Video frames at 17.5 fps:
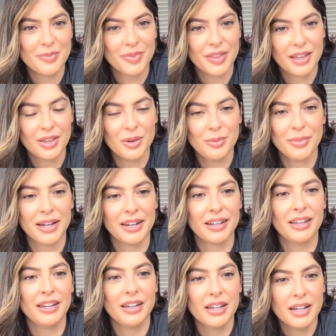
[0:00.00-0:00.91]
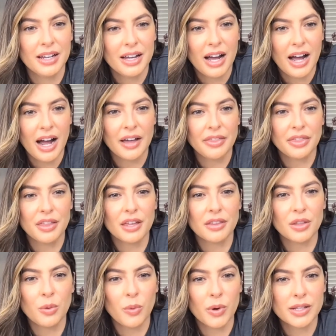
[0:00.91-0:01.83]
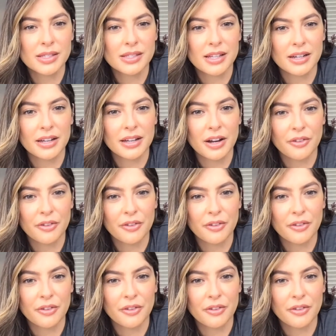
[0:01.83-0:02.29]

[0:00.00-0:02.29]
Thank you, Mari. I think the ones that